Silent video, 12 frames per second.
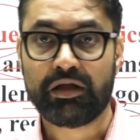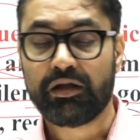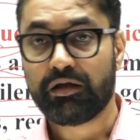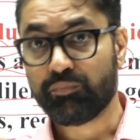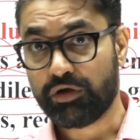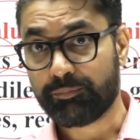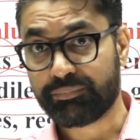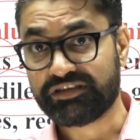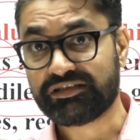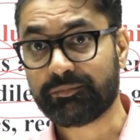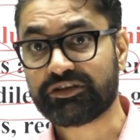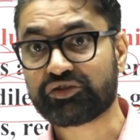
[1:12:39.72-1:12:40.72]

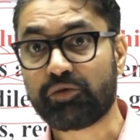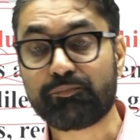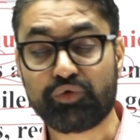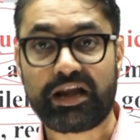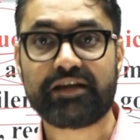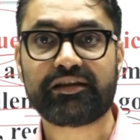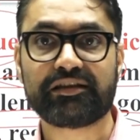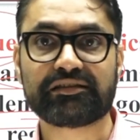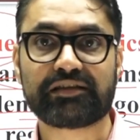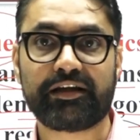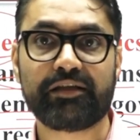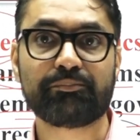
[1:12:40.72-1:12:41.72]
morality
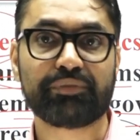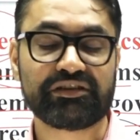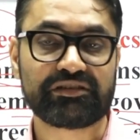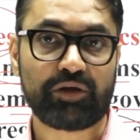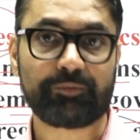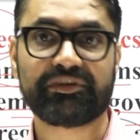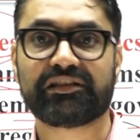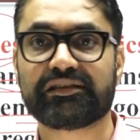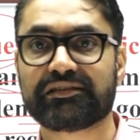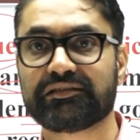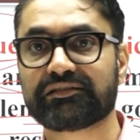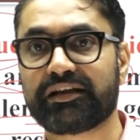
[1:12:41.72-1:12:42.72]
inside him, principle of
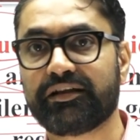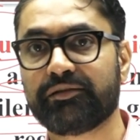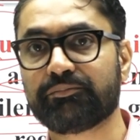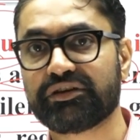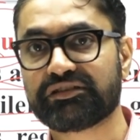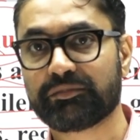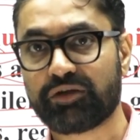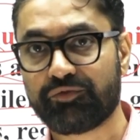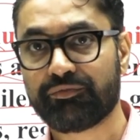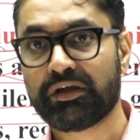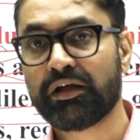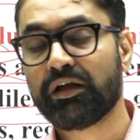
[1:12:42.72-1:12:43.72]
ethics inside him, principle
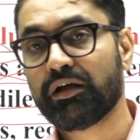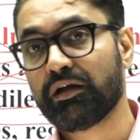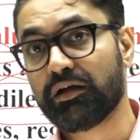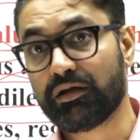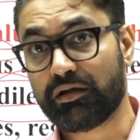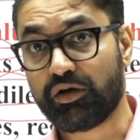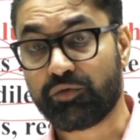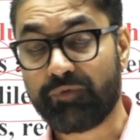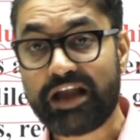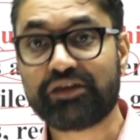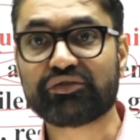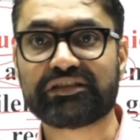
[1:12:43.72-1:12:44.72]
of or
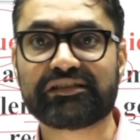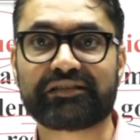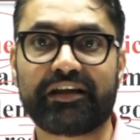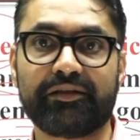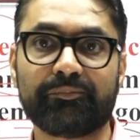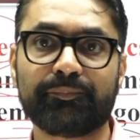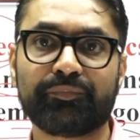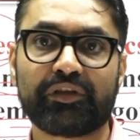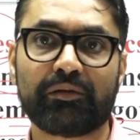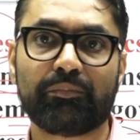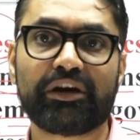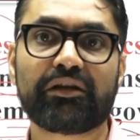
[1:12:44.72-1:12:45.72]
values inside him,
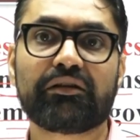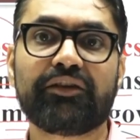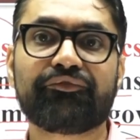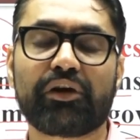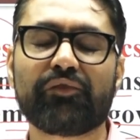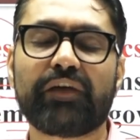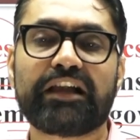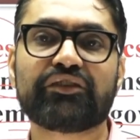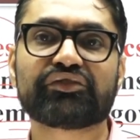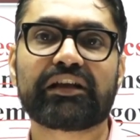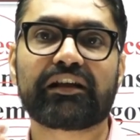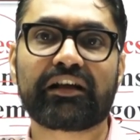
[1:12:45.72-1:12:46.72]
but different
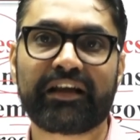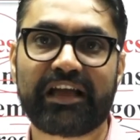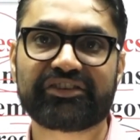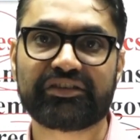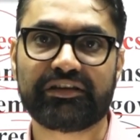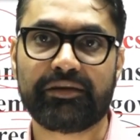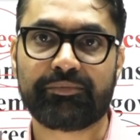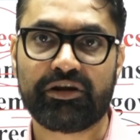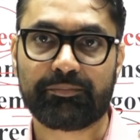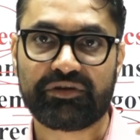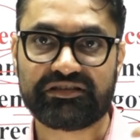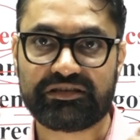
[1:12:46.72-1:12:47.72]
values are clashing,
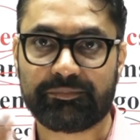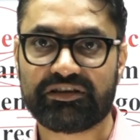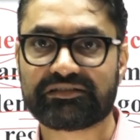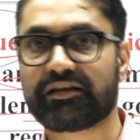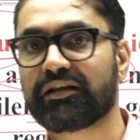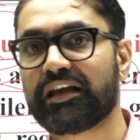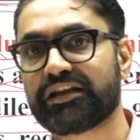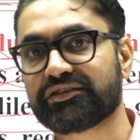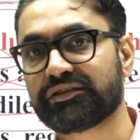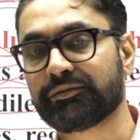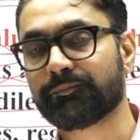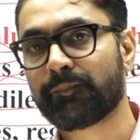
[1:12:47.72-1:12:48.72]
different principles are
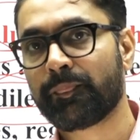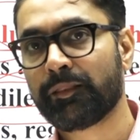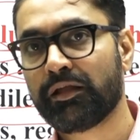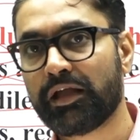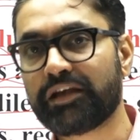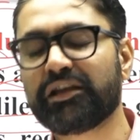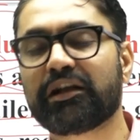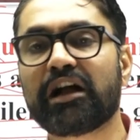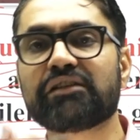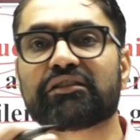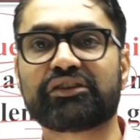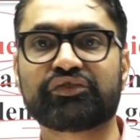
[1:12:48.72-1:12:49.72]
clashing, and he
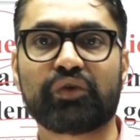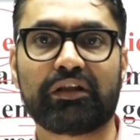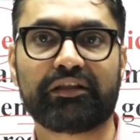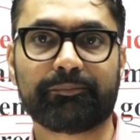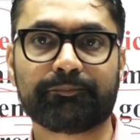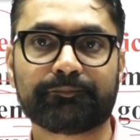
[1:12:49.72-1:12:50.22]
can't resolve them.